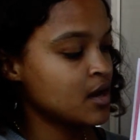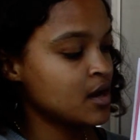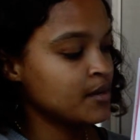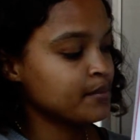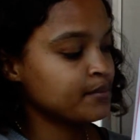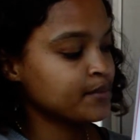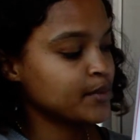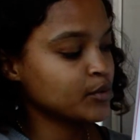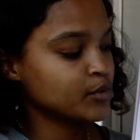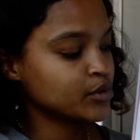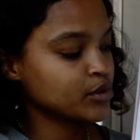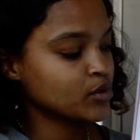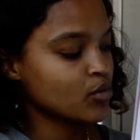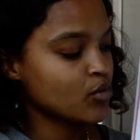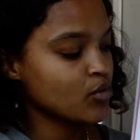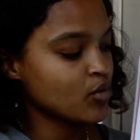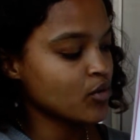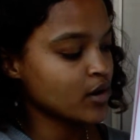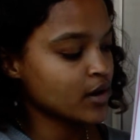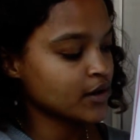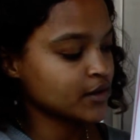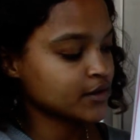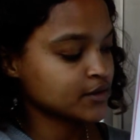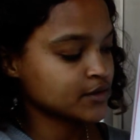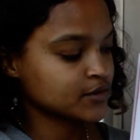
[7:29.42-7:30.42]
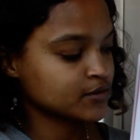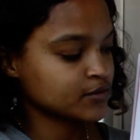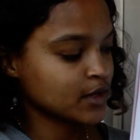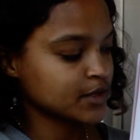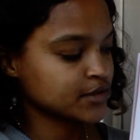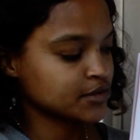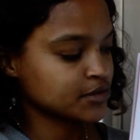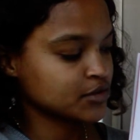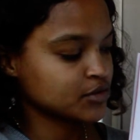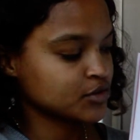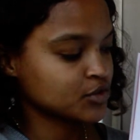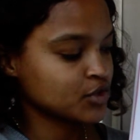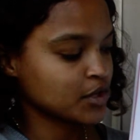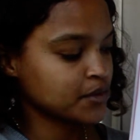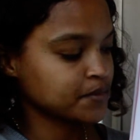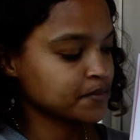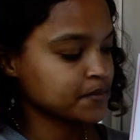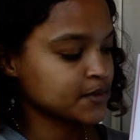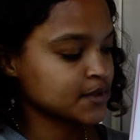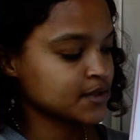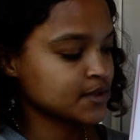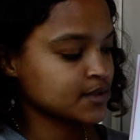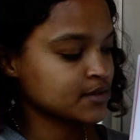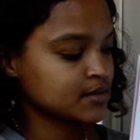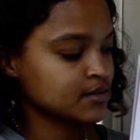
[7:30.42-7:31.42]
But when a horse runs and
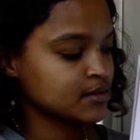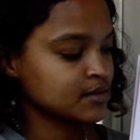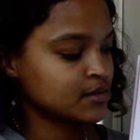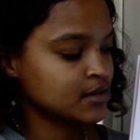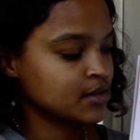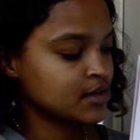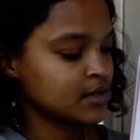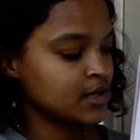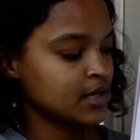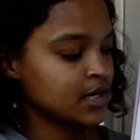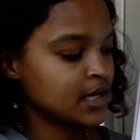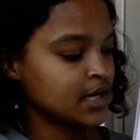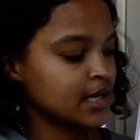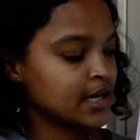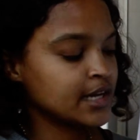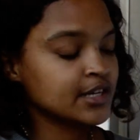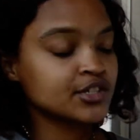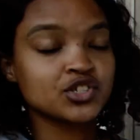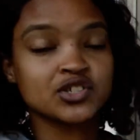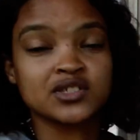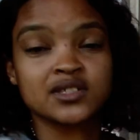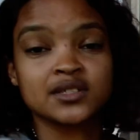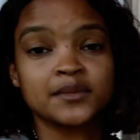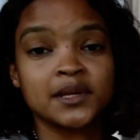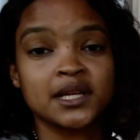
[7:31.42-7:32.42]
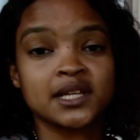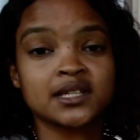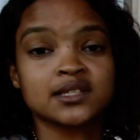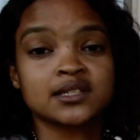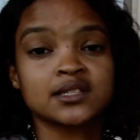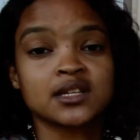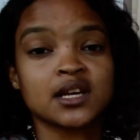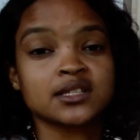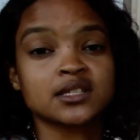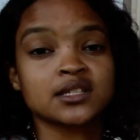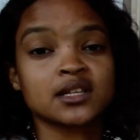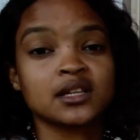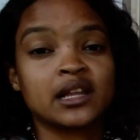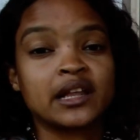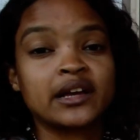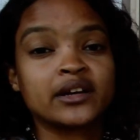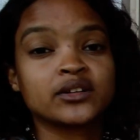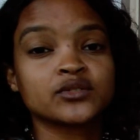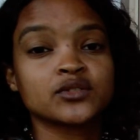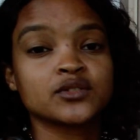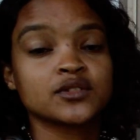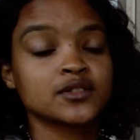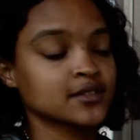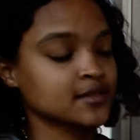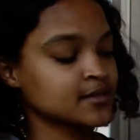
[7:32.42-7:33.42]
jumps, it just makes dust
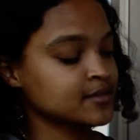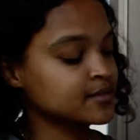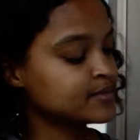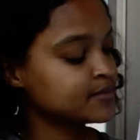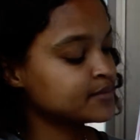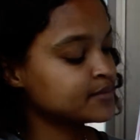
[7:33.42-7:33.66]
clouds.